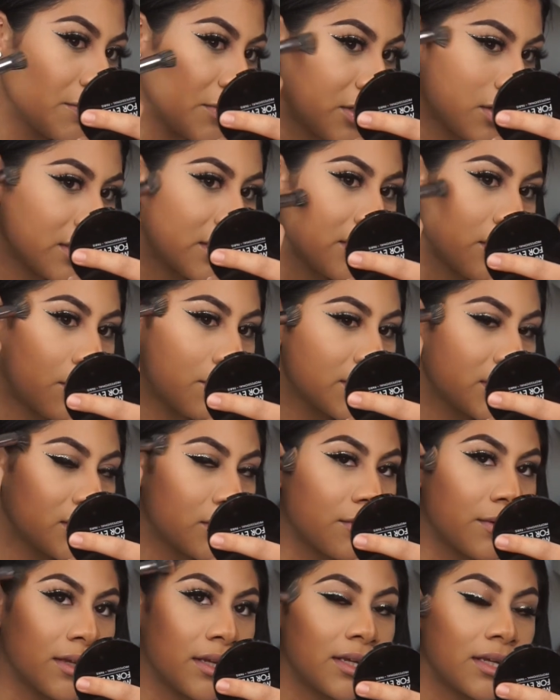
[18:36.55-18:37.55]
but you can always
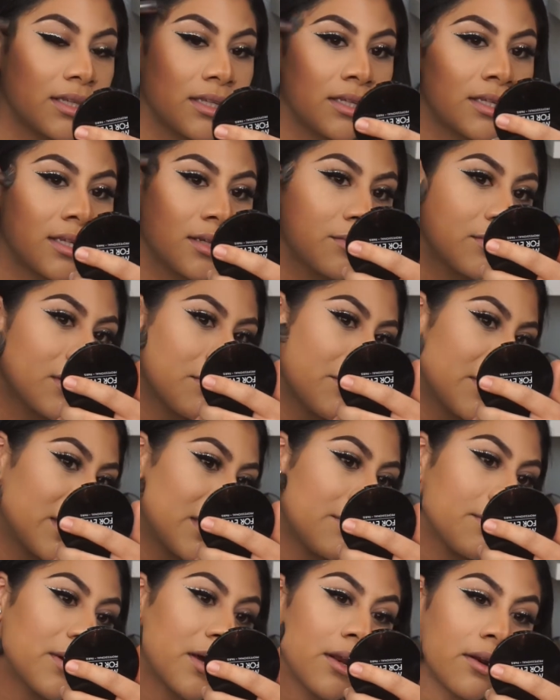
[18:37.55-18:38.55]
go in and clean it with
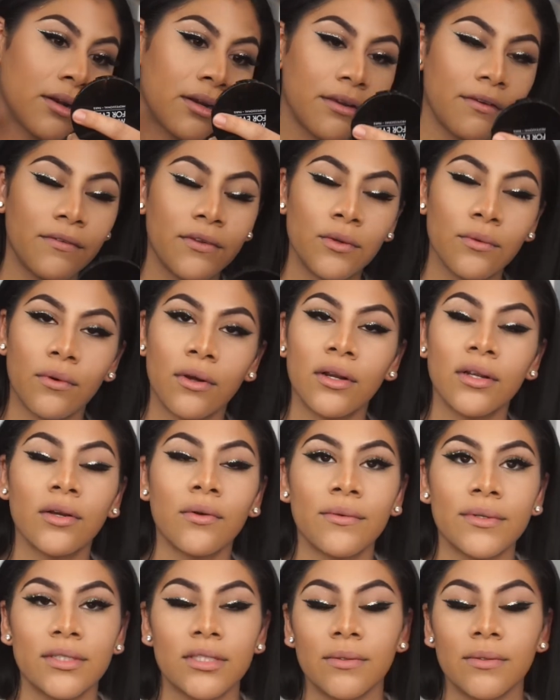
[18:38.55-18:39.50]
baking powder if you are going